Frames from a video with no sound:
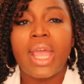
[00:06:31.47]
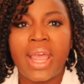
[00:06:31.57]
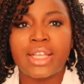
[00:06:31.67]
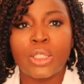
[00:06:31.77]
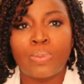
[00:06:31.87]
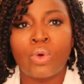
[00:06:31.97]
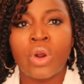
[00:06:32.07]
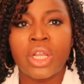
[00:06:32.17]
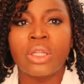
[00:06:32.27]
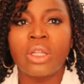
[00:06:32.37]
They
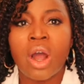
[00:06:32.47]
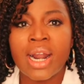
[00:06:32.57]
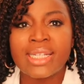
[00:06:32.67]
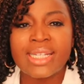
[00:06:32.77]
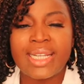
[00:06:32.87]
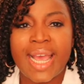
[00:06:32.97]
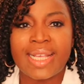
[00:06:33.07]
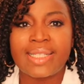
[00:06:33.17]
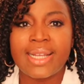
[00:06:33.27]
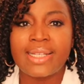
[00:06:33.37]
explore your large
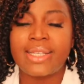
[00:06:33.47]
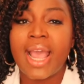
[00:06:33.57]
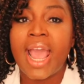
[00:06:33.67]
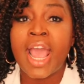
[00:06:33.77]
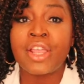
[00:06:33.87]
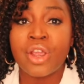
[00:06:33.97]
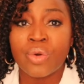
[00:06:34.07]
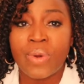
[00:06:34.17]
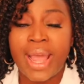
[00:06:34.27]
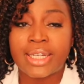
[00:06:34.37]
intestines and
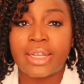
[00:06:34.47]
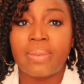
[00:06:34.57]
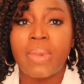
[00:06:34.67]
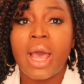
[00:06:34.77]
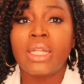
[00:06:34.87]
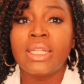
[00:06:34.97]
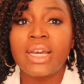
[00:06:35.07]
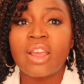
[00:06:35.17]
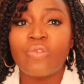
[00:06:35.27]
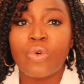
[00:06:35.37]
your rectum,
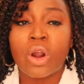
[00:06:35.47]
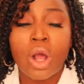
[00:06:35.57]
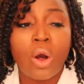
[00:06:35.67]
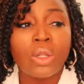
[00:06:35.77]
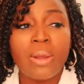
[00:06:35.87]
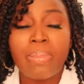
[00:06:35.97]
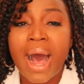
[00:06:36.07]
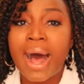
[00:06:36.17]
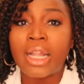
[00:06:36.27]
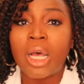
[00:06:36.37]
looking for colon
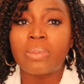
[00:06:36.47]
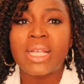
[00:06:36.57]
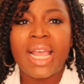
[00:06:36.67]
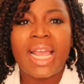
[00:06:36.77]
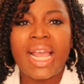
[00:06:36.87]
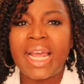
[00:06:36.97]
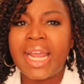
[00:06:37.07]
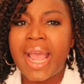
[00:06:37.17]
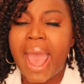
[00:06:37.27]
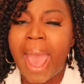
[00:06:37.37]
polyps,
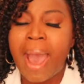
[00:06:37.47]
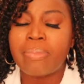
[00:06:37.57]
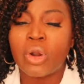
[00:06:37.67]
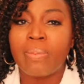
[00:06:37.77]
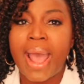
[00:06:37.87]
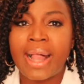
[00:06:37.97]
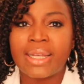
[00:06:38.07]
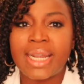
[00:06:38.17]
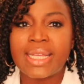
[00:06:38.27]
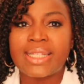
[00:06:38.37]
any
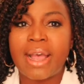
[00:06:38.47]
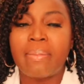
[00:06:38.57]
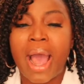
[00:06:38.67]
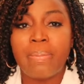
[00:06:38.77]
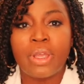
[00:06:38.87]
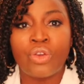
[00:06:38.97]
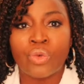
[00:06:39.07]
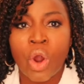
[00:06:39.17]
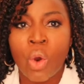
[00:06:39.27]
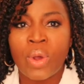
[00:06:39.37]
abnormalities that might be
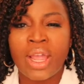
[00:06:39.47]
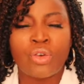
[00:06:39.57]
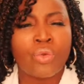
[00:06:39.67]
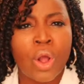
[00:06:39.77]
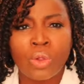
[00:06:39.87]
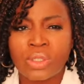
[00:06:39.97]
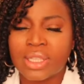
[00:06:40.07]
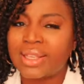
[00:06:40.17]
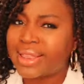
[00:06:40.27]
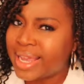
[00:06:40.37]
growing, gross,
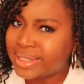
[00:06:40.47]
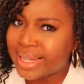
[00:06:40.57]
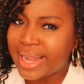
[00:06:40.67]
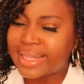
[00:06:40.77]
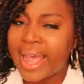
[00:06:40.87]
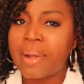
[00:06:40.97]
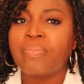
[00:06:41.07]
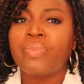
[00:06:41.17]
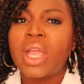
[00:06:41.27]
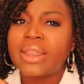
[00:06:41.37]
things like
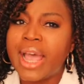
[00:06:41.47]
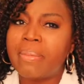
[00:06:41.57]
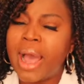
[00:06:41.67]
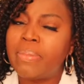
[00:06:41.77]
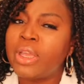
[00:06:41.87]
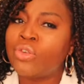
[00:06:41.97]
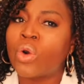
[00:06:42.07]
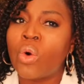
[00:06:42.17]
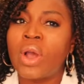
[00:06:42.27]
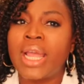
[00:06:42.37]
that, that might be
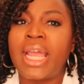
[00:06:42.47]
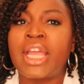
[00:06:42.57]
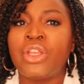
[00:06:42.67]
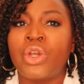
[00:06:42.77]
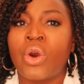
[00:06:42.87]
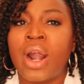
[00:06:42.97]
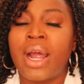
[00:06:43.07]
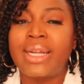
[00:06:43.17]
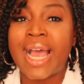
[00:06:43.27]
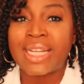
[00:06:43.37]
growing in your
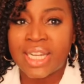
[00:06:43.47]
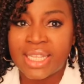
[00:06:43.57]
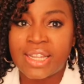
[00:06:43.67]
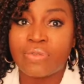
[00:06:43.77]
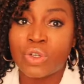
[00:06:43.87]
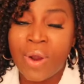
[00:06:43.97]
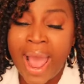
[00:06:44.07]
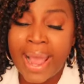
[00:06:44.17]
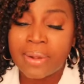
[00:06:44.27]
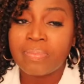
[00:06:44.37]
digestive
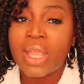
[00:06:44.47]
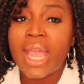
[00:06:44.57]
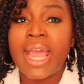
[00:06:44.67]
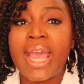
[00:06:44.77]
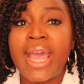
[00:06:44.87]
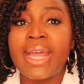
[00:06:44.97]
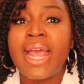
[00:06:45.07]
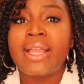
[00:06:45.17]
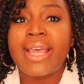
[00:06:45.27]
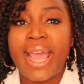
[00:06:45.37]
tract.
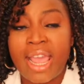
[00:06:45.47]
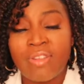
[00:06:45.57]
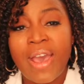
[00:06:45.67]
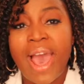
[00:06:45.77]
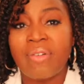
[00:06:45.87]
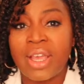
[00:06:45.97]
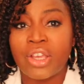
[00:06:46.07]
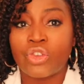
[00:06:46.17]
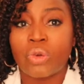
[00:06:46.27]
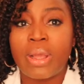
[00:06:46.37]
And they even have an
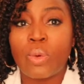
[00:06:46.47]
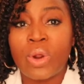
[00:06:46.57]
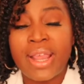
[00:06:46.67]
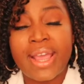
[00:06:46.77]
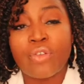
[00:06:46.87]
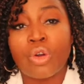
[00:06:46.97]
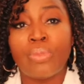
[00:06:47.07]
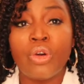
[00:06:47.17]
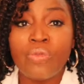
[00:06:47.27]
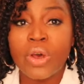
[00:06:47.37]
instrument where they can
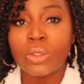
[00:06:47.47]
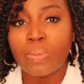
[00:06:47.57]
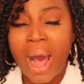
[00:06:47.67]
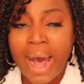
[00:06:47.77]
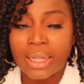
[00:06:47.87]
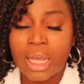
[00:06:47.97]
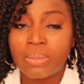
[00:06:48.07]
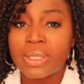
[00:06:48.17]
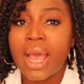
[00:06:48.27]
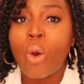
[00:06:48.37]
remove those
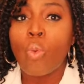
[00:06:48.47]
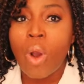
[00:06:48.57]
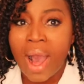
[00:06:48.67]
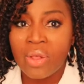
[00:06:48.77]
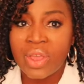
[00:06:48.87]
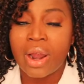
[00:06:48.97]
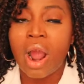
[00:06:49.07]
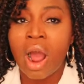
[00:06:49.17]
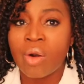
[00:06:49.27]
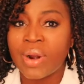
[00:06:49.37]
polyps while
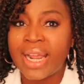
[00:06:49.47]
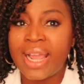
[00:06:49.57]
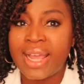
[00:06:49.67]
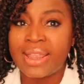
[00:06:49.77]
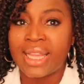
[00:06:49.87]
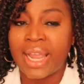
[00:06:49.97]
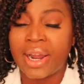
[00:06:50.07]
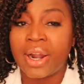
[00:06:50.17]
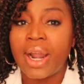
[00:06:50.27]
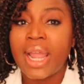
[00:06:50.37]
they're already in
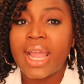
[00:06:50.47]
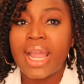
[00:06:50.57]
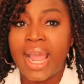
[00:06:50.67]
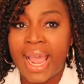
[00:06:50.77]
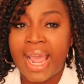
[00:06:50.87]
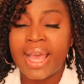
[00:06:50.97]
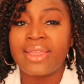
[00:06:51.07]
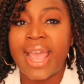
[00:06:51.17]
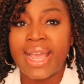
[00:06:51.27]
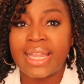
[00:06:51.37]
there.
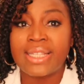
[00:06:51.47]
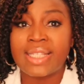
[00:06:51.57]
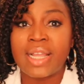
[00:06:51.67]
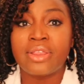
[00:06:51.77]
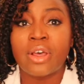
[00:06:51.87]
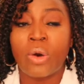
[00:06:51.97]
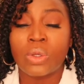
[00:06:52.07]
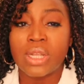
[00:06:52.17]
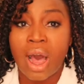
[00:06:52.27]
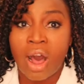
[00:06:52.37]
And they can send
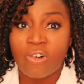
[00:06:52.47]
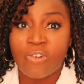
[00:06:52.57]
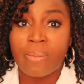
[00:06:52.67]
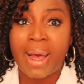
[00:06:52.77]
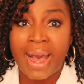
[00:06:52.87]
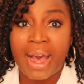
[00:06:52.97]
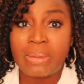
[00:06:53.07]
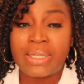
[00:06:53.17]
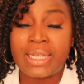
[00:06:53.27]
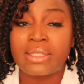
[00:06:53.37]
those off for
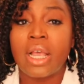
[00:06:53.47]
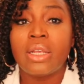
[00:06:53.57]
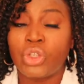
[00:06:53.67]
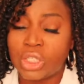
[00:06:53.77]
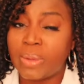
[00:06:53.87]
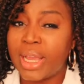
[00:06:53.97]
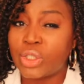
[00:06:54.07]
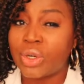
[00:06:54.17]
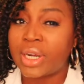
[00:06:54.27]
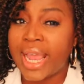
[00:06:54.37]
biopsies just to make
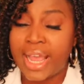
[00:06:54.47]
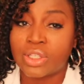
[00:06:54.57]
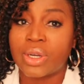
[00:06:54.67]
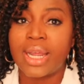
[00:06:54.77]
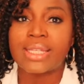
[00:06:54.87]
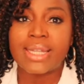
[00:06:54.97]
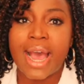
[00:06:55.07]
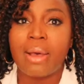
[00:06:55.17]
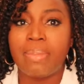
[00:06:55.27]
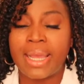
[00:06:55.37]
sure cancer has
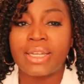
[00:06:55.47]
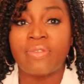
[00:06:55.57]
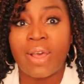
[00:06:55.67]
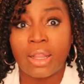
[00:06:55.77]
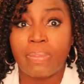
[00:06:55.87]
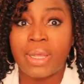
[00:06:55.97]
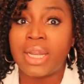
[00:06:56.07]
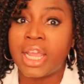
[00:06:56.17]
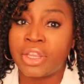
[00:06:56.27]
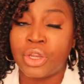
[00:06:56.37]
not been
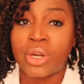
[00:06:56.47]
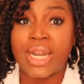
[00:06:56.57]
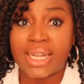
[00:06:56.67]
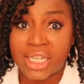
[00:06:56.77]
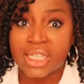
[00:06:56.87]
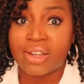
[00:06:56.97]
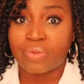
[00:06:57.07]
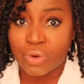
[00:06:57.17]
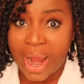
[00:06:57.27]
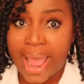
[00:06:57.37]
developing in your
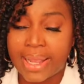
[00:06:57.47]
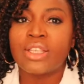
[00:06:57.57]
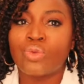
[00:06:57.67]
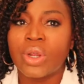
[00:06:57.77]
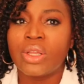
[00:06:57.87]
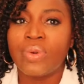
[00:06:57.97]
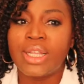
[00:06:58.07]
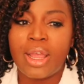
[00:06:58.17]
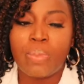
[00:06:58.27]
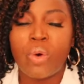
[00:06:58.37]
digestive tract. It's really,
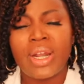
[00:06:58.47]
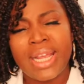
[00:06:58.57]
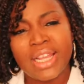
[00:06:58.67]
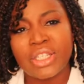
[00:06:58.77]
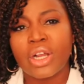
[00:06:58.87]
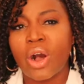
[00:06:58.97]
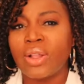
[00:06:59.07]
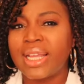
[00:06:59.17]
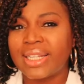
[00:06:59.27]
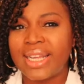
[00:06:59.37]
really important to get your
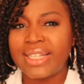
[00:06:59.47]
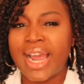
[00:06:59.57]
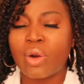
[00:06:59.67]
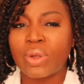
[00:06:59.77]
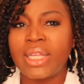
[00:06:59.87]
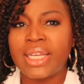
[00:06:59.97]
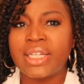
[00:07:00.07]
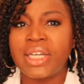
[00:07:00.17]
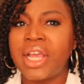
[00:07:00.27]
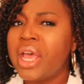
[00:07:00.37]
colon cleaned out really
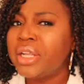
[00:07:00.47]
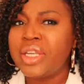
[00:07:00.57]
good.